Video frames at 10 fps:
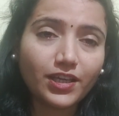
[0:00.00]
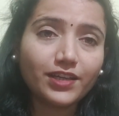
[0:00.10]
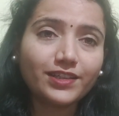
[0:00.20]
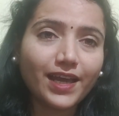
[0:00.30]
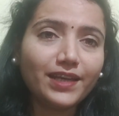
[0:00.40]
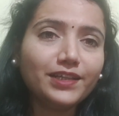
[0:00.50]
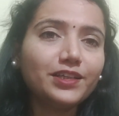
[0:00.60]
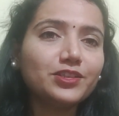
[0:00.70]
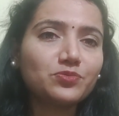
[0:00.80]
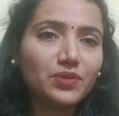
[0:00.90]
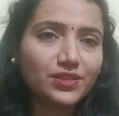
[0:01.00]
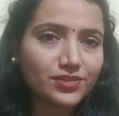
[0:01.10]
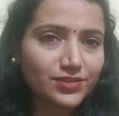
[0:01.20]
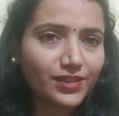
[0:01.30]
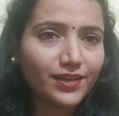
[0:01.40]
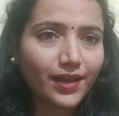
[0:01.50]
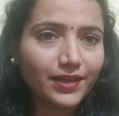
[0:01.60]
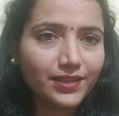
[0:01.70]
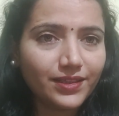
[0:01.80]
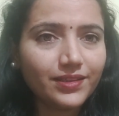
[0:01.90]
Their talent is being still
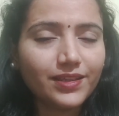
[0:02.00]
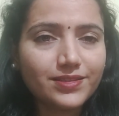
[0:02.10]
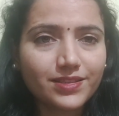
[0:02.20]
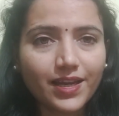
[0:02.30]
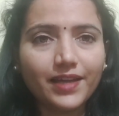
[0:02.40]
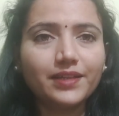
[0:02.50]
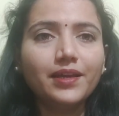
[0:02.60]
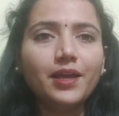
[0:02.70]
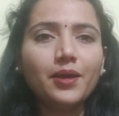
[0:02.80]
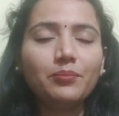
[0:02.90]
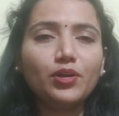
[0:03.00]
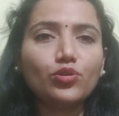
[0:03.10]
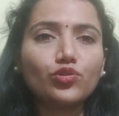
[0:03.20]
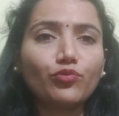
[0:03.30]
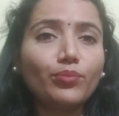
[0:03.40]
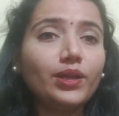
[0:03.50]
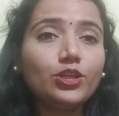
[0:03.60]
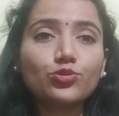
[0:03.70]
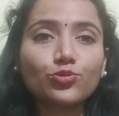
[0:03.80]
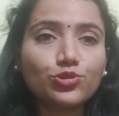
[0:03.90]
hidden inside because of
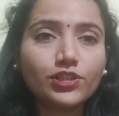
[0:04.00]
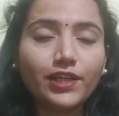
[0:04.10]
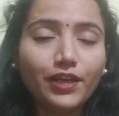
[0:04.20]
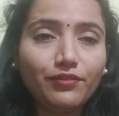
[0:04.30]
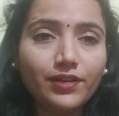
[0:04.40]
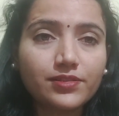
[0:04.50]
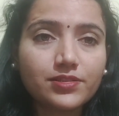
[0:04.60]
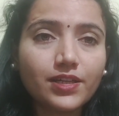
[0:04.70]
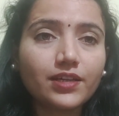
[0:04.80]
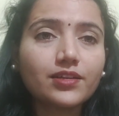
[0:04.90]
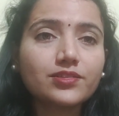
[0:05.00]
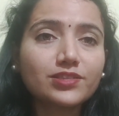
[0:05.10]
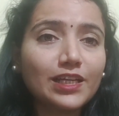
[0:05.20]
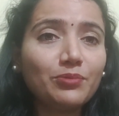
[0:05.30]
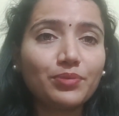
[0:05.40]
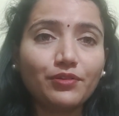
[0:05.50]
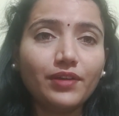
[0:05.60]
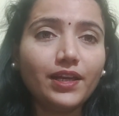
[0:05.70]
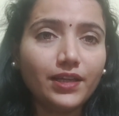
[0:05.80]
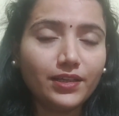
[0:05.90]
many social evils that are still
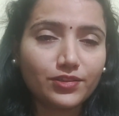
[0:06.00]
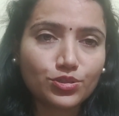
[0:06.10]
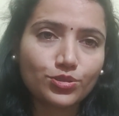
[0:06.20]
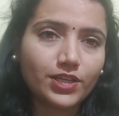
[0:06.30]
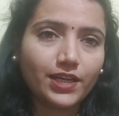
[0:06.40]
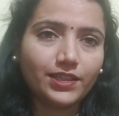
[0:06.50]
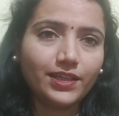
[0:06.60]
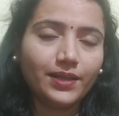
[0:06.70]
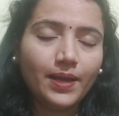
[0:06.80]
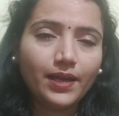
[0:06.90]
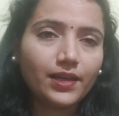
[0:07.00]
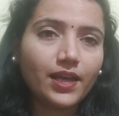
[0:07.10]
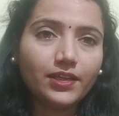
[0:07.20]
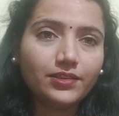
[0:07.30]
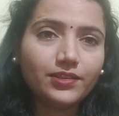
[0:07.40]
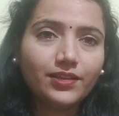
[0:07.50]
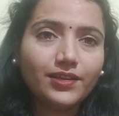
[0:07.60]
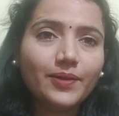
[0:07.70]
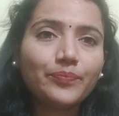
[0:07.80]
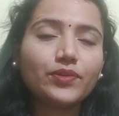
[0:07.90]
prevailing in the society, like
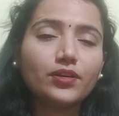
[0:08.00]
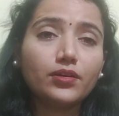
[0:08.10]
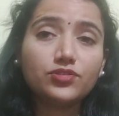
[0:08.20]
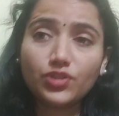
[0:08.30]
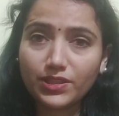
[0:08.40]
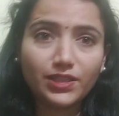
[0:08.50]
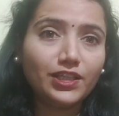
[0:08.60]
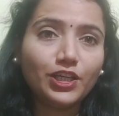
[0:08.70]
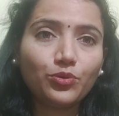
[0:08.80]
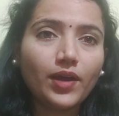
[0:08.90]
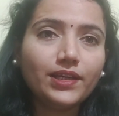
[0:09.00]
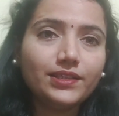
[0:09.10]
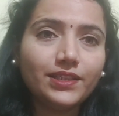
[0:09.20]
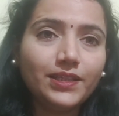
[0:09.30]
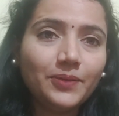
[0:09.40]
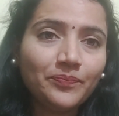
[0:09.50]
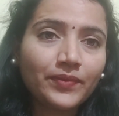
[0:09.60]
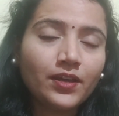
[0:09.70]
the gender inequality,